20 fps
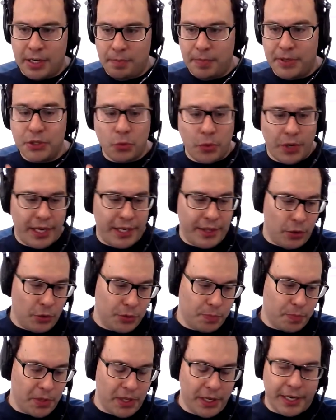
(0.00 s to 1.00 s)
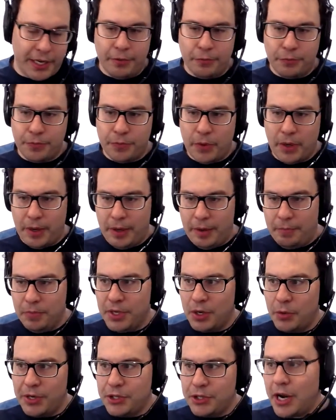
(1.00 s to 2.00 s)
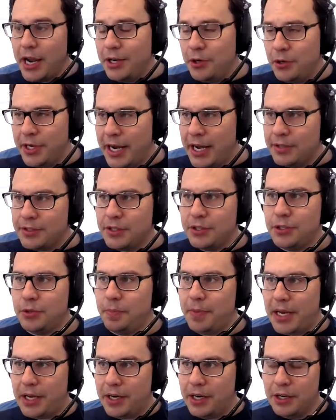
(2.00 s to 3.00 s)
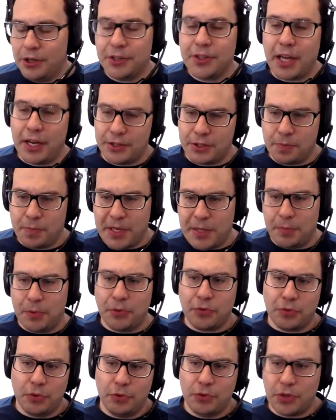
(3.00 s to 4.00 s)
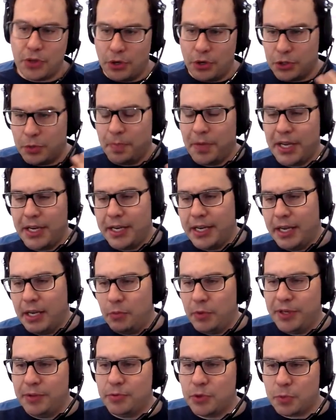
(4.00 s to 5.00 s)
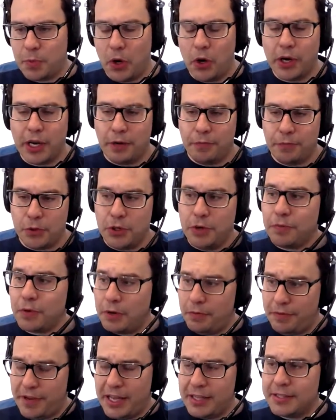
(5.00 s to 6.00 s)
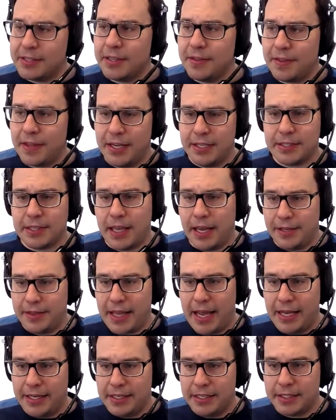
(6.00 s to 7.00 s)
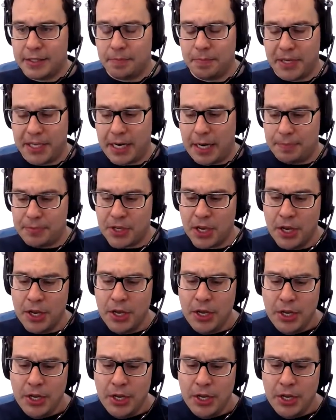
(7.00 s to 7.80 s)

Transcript: in between. There was plenty of, we tried to announce it to about 100,000 people through social media. We spoke at a few different events and things like that, did some meetups.